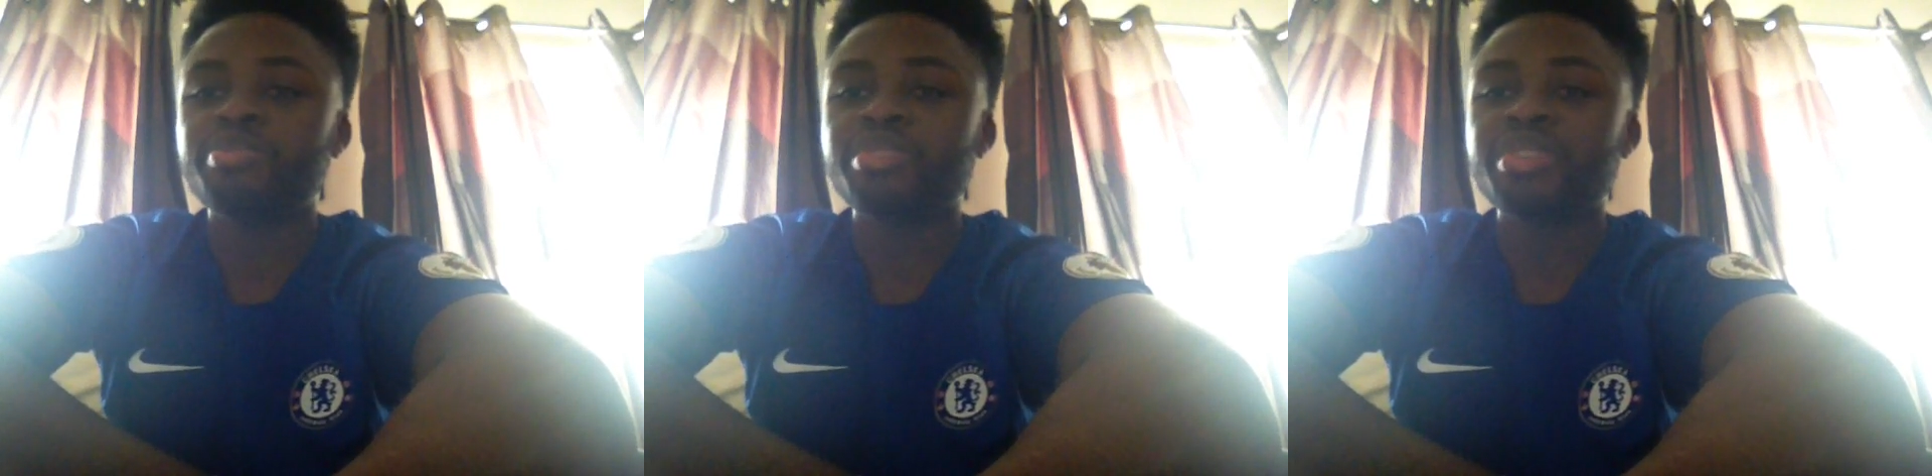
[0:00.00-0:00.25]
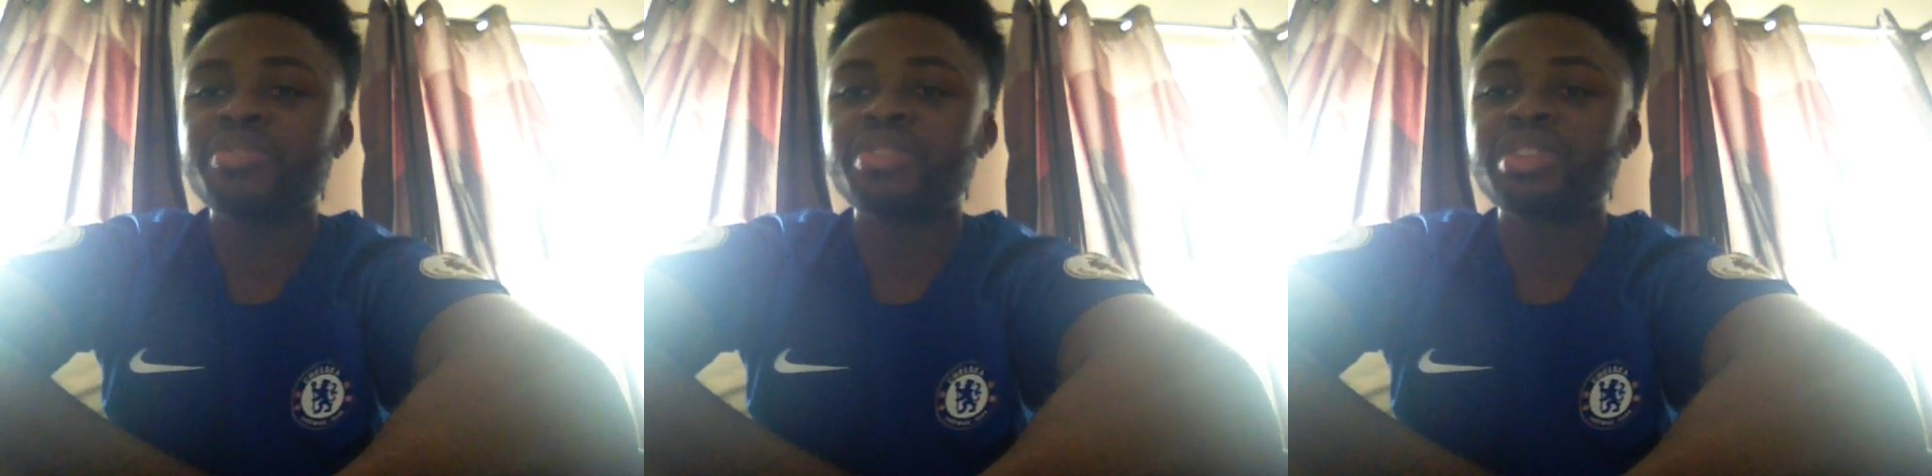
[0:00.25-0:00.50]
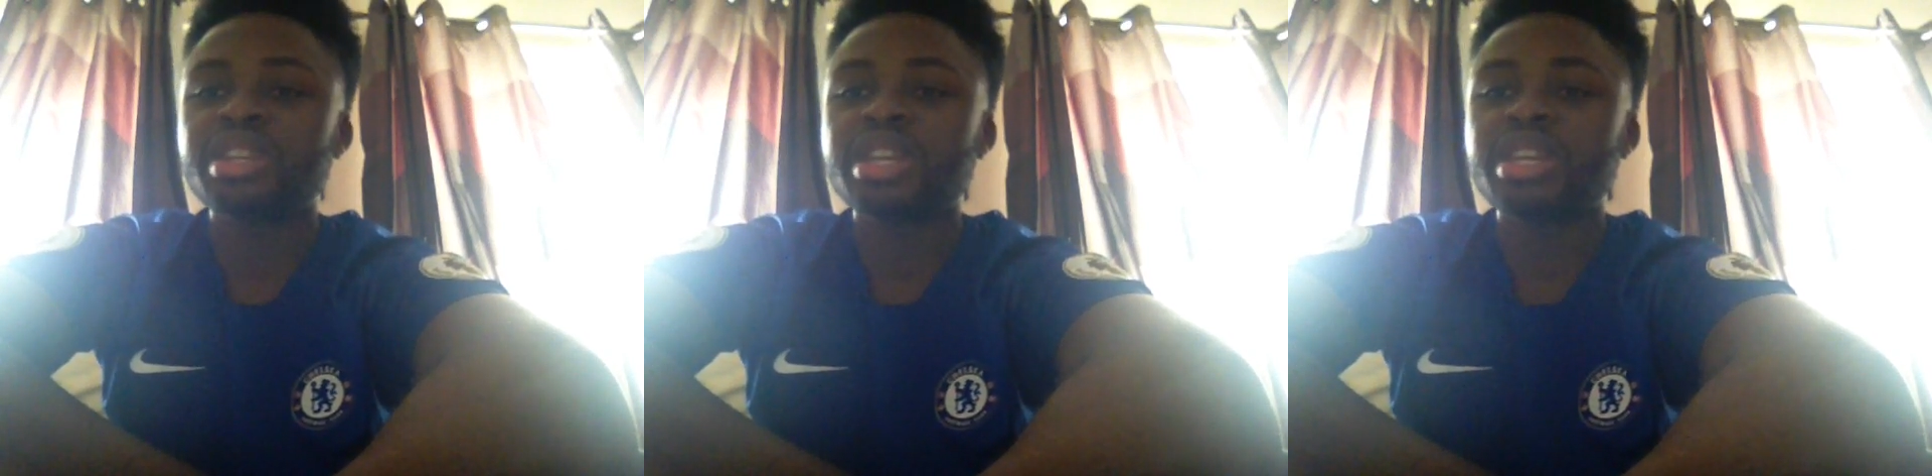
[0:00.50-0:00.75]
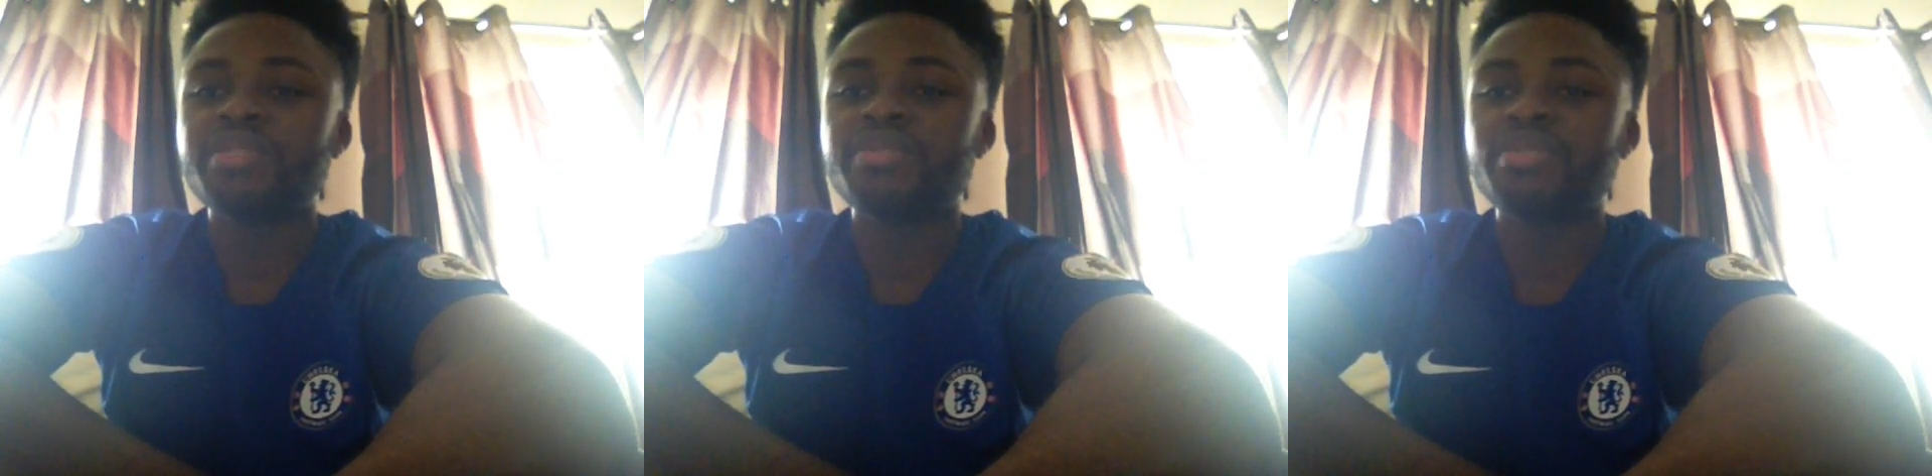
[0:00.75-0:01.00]

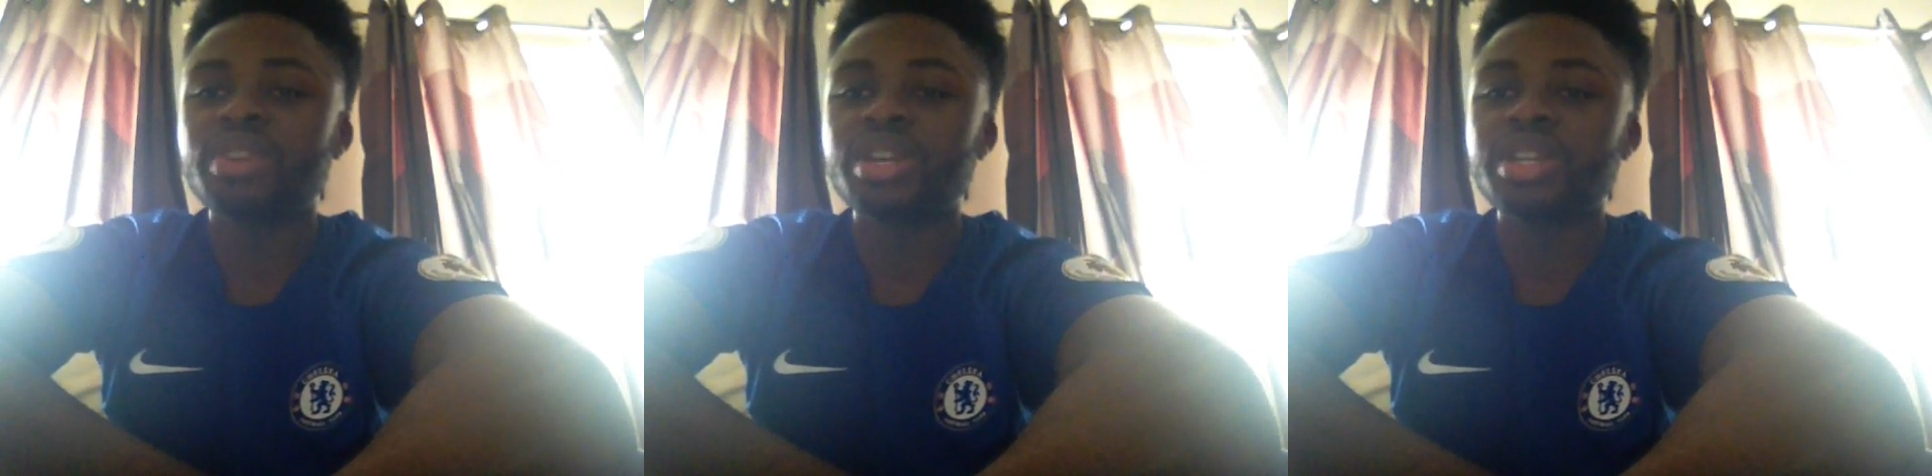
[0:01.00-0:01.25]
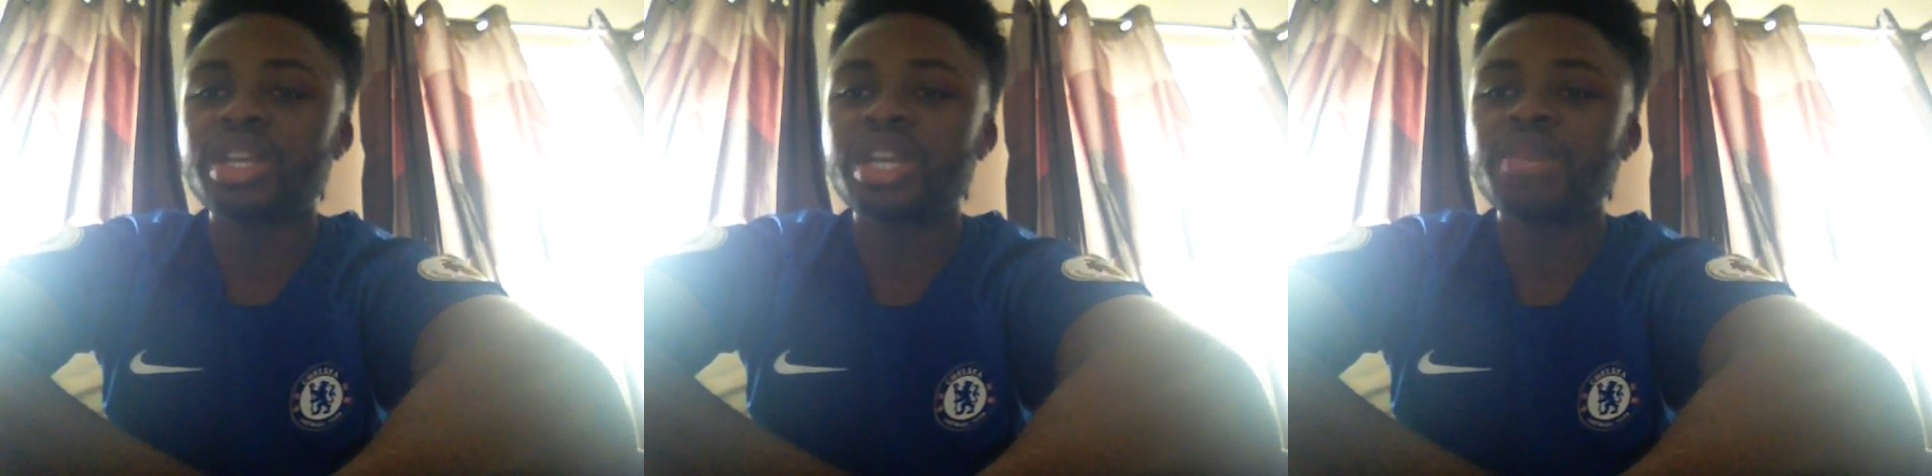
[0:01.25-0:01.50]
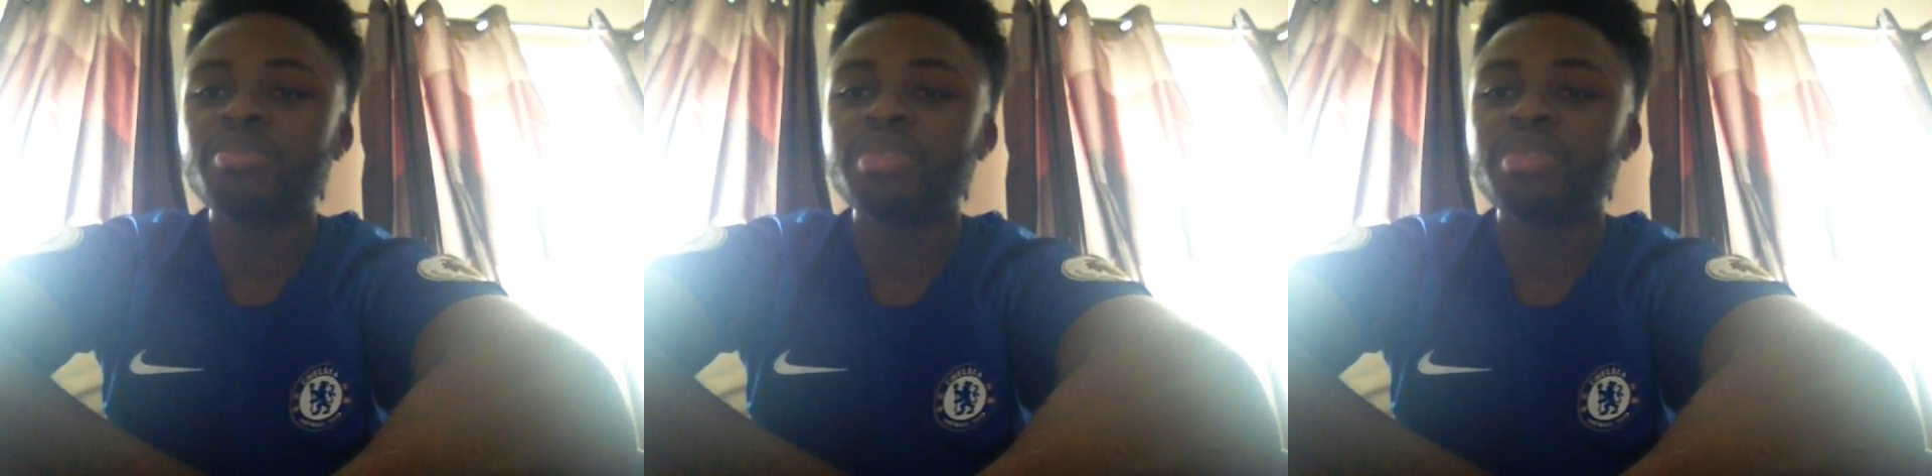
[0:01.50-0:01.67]
preferably Friday